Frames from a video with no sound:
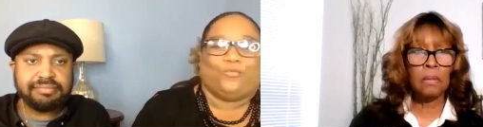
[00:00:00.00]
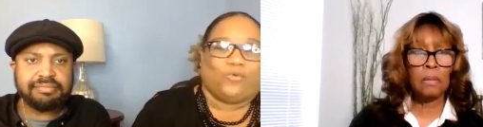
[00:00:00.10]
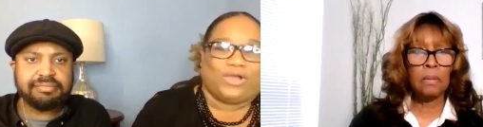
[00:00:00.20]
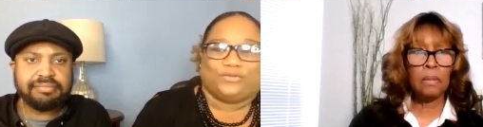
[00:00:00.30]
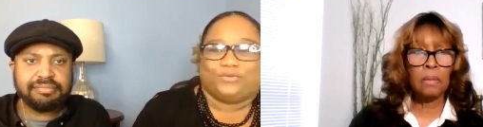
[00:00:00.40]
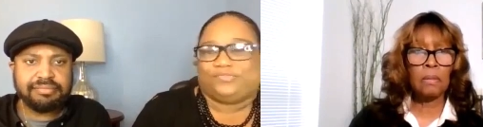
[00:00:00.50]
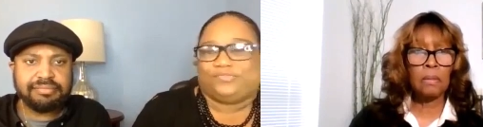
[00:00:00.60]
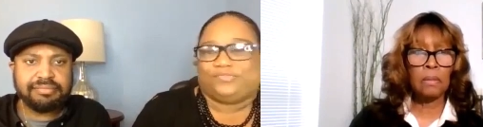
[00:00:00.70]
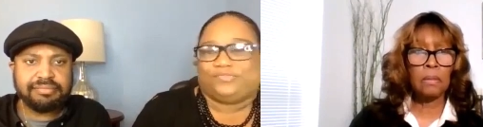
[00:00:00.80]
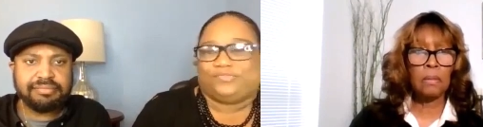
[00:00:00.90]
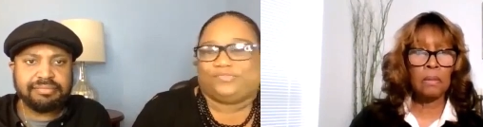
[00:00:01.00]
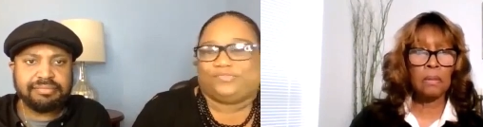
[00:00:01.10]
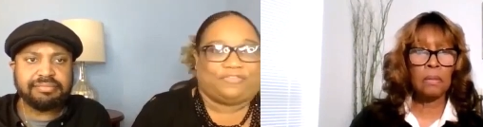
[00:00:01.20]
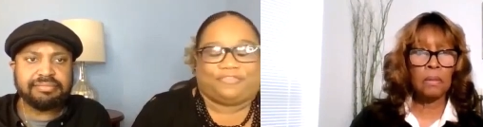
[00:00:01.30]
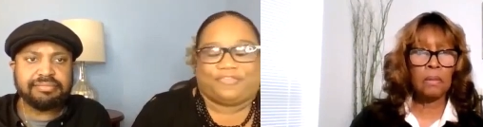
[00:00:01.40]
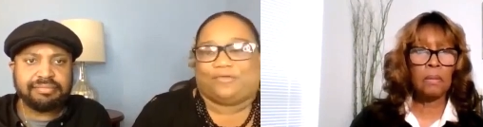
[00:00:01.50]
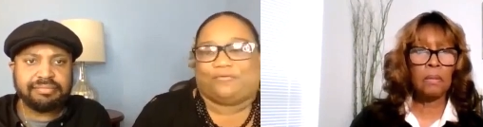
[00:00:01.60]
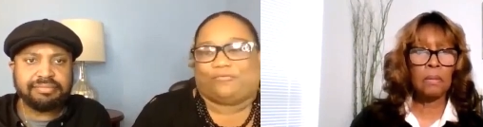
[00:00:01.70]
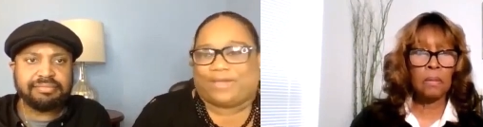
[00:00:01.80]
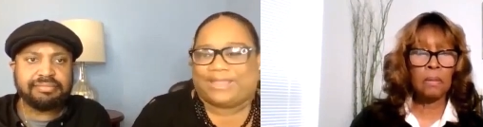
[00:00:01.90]
Speaker 1: one who says
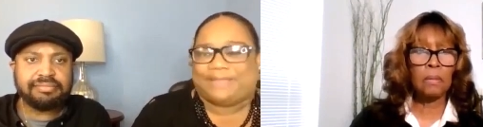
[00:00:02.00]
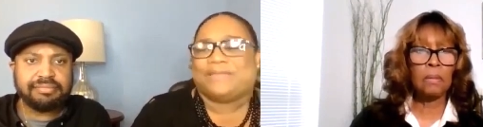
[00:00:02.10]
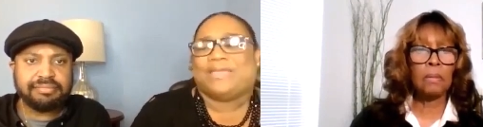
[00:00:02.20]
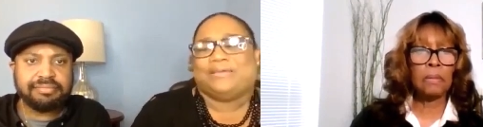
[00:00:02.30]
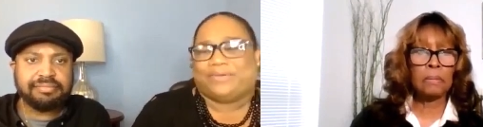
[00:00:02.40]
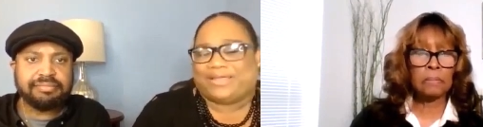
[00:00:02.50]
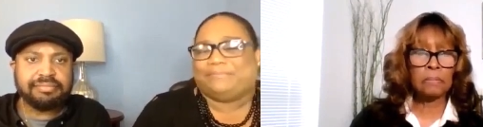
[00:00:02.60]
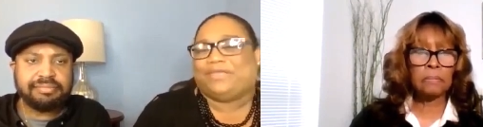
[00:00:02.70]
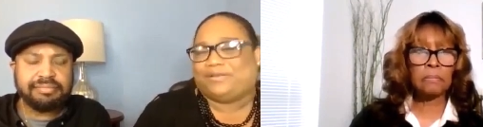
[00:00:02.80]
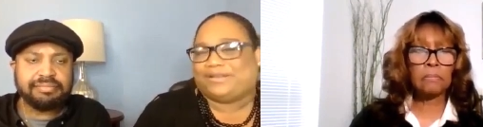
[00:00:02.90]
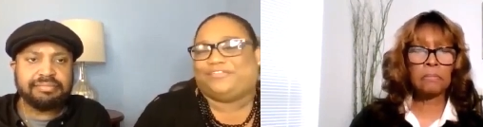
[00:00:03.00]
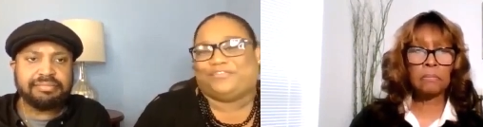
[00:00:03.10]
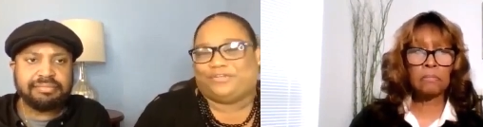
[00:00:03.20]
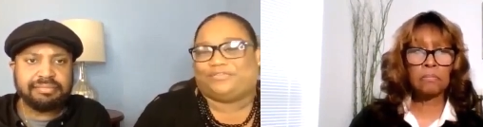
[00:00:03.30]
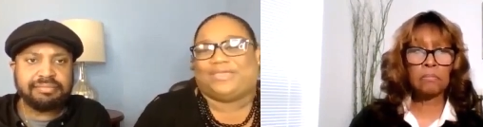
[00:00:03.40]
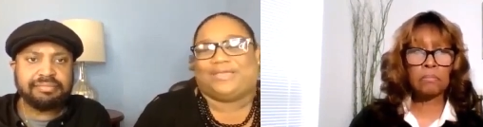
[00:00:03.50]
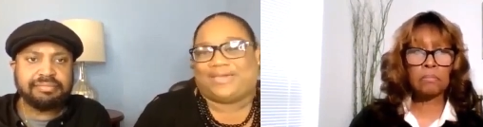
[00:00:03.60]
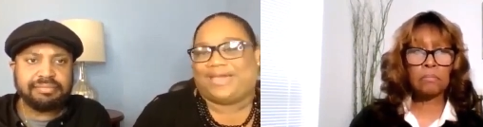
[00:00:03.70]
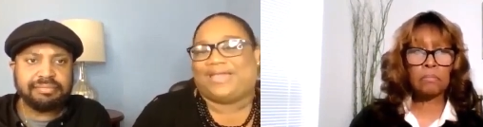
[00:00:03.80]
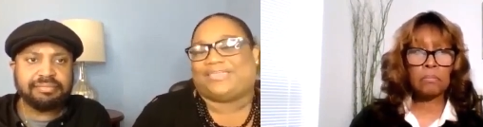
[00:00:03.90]
everything right. But I'm here to let you know that
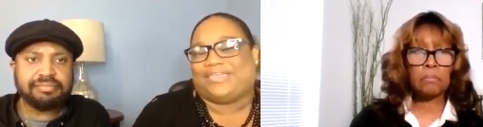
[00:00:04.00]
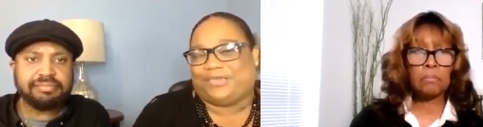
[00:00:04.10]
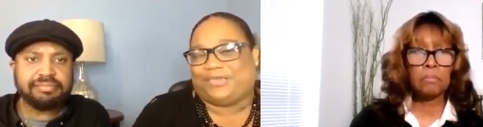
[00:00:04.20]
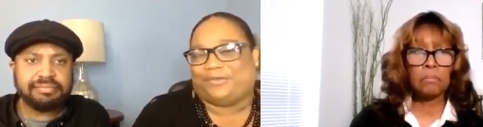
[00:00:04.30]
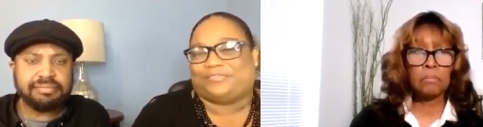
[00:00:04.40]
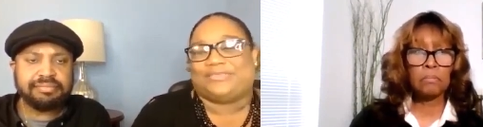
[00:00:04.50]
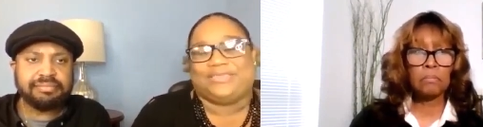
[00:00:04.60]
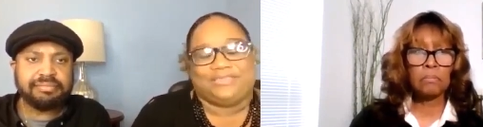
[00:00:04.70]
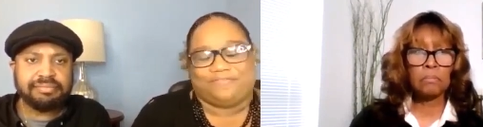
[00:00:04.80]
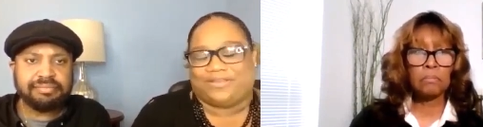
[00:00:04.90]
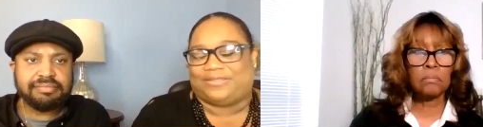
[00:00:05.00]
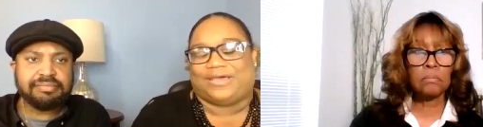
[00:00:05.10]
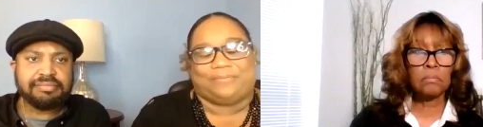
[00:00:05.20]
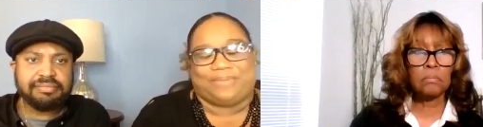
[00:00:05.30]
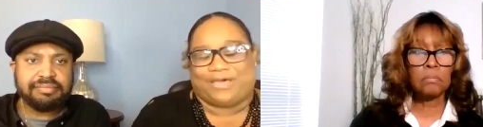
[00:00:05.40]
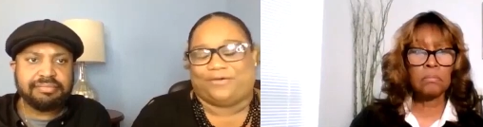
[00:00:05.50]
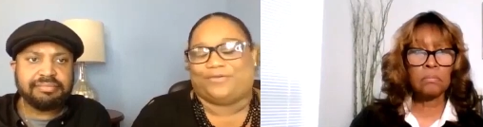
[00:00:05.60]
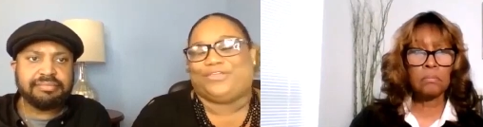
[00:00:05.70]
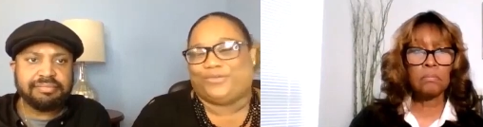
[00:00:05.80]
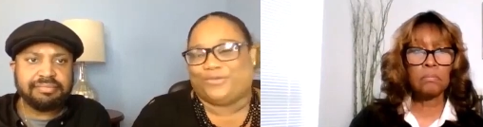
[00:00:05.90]
God cares even about
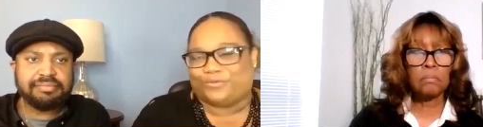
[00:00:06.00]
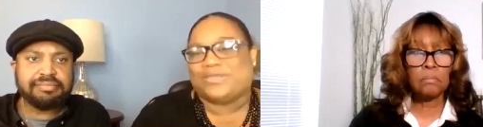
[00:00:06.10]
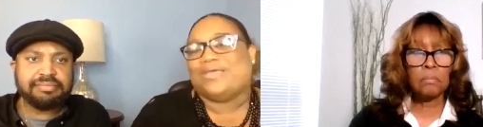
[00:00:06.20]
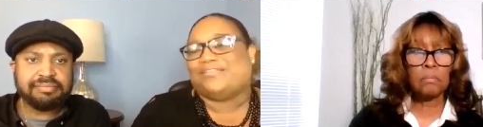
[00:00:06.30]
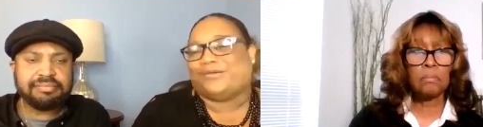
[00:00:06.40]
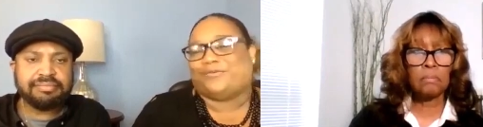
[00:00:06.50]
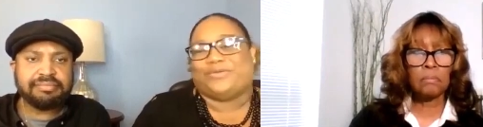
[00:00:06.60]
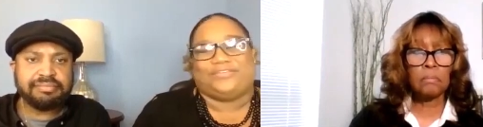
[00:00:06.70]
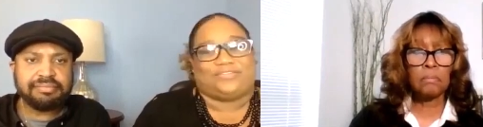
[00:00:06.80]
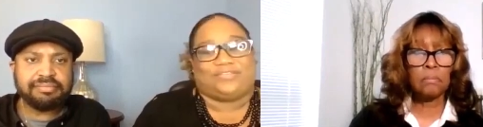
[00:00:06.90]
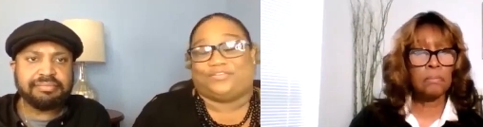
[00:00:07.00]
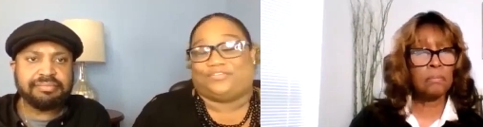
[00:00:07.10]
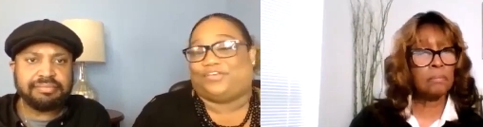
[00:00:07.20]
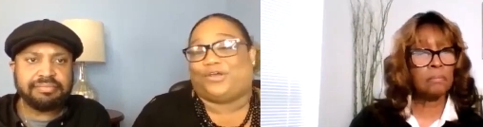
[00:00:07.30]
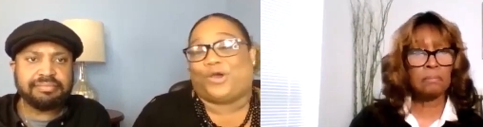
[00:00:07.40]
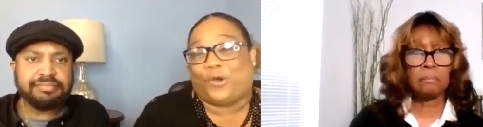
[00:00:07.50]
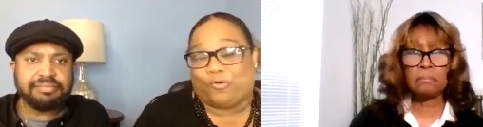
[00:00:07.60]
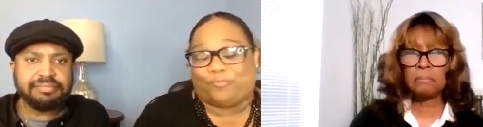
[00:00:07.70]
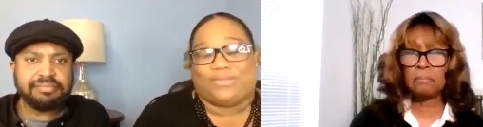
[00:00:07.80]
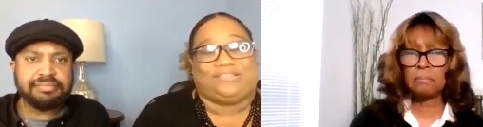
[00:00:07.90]
you. Mm-hmm. So we're just here to share
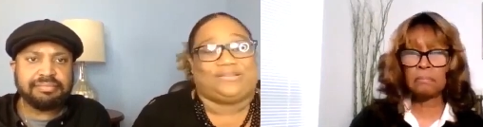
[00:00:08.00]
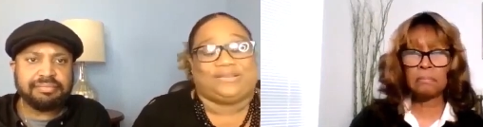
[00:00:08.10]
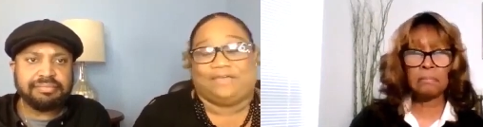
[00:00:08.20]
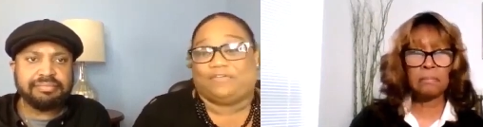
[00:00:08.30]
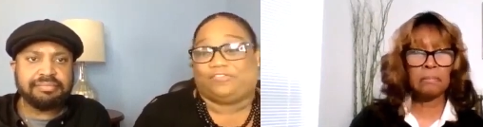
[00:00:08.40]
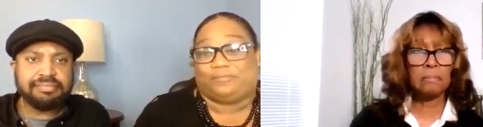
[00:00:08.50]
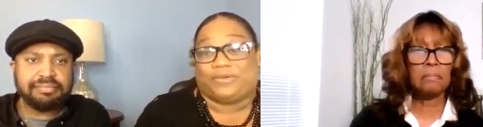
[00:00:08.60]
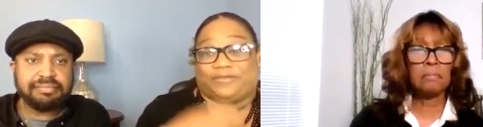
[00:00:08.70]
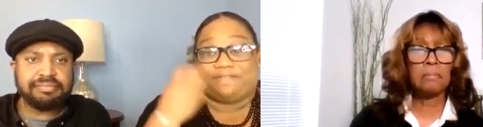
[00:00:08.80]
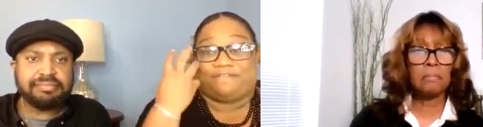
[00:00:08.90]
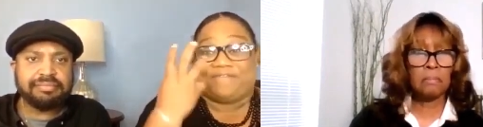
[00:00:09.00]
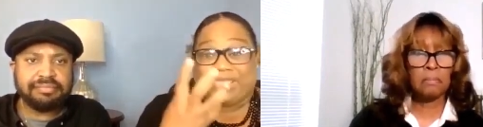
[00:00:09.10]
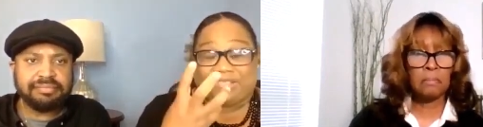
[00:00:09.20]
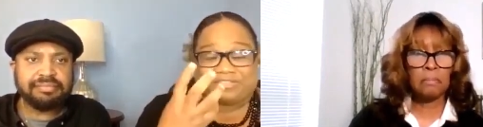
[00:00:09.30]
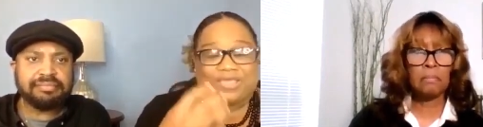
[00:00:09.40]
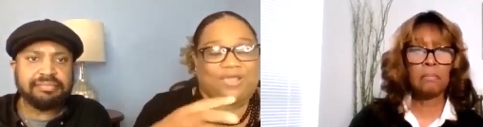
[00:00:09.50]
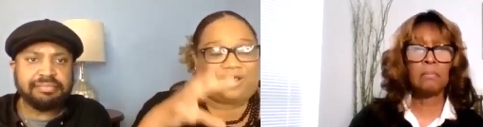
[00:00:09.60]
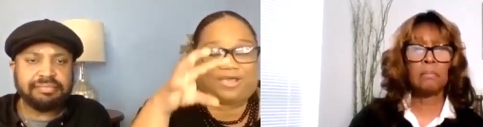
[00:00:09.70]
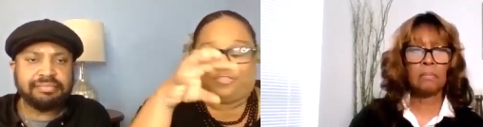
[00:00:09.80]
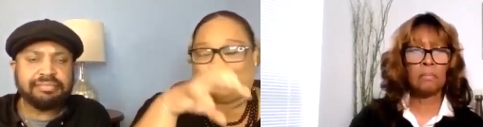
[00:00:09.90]
hope and to love and to put a face
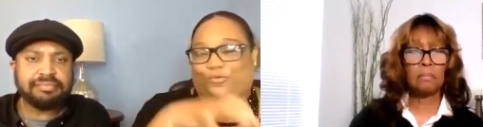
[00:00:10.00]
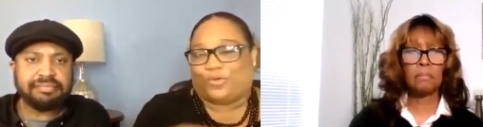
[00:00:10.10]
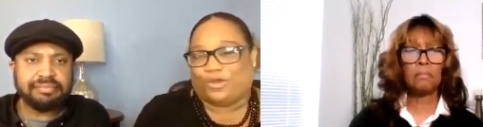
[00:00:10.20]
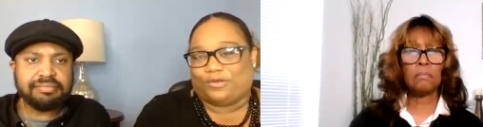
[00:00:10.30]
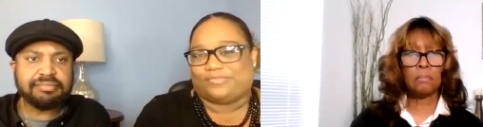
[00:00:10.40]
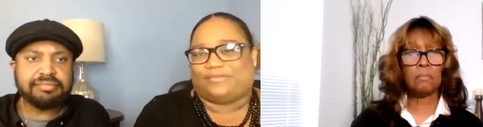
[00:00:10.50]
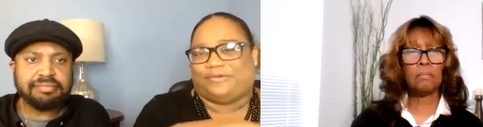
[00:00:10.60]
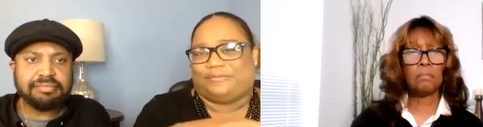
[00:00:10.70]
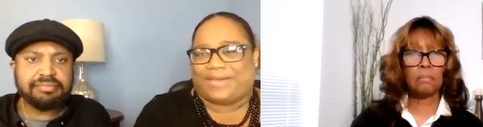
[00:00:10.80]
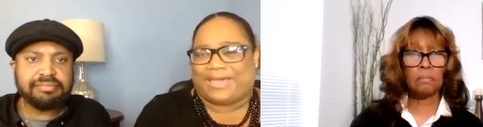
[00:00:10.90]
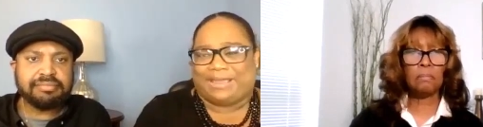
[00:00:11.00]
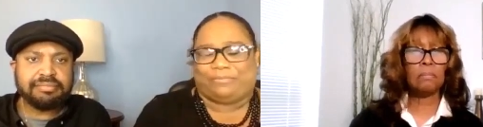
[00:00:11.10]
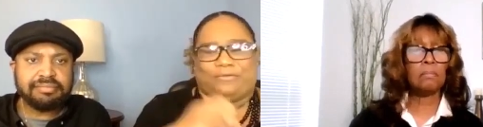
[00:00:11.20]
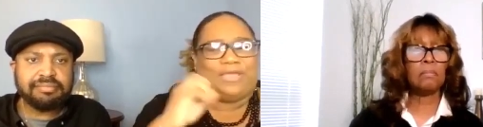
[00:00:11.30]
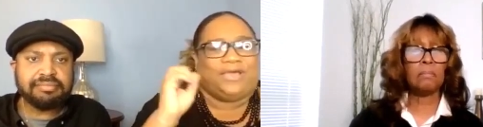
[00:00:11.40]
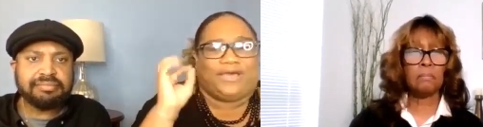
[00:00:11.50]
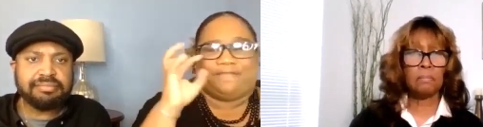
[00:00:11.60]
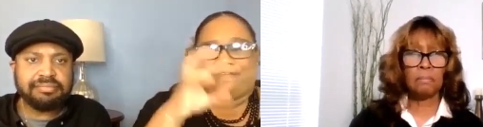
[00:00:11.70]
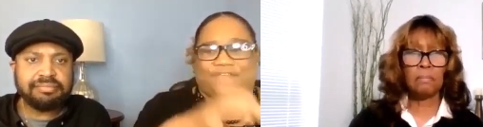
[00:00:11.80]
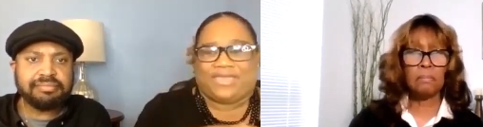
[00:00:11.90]
on the words of the Bible,
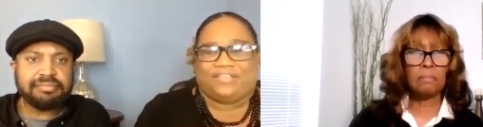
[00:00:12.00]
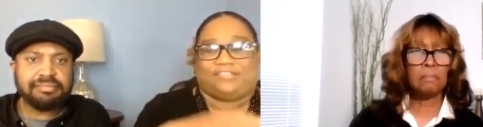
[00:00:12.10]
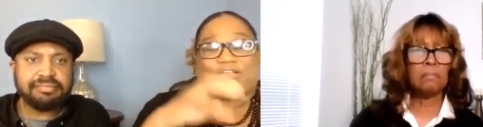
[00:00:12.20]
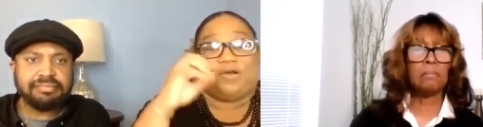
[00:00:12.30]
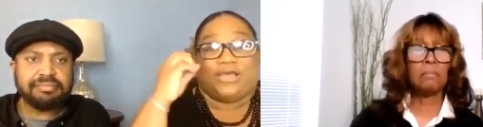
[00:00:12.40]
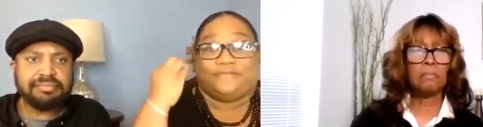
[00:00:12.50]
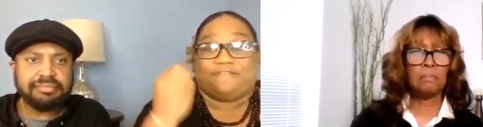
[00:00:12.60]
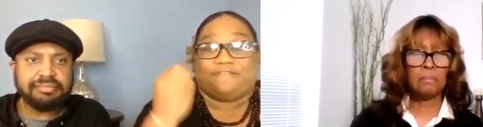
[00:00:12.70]
a face on